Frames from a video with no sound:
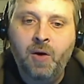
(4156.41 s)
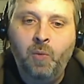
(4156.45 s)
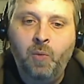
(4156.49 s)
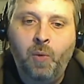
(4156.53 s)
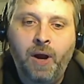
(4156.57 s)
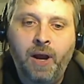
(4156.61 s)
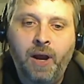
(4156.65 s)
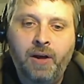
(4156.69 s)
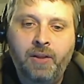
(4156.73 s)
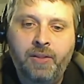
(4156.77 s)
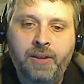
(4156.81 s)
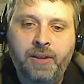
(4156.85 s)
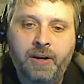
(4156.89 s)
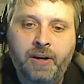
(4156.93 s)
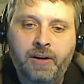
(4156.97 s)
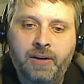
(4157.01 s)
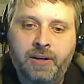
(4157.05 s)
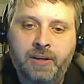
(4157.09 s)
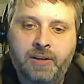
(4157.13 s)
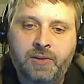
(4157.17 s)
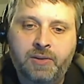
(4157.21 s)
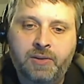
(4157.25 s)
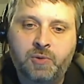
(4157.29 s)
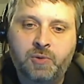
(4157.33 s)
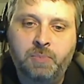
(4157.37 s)
While there,
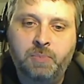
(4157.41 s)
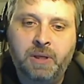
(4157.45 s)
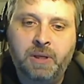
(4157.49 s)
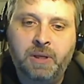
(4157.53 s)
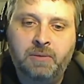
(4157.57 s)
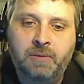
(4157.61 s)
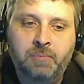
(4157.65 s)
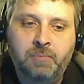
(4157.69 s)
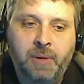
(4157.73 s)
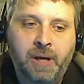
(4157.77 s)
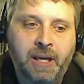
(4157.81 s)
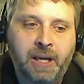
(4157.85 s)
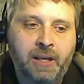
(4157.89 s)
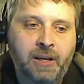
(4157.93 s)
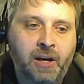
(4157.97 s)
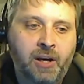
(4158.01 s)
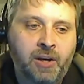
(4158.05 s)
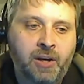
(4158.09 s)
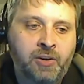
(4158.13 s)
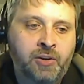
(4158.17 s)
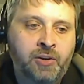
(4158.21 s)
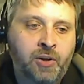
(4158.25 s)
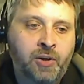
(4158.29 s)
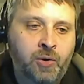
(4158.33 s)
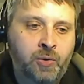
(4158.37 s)
he is bitten by an
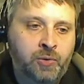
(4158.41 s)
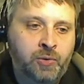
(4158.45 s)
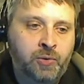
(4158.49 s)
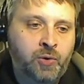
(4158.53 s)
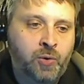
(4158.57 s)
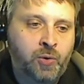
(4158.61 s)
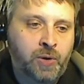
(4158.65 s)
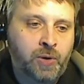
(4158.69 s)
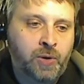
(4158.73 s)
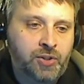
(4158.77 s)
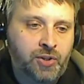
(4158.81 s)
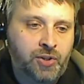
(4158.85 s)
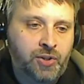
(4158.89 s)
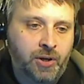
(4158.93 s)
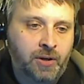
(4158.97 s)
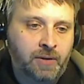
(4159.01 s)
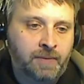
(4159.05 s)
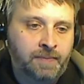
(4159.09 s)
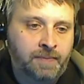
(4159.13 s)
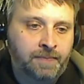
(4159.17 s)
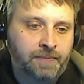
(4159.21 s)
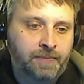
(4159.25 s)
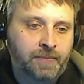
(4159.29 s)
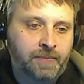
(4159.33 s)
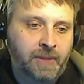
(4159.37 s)
unknown creature.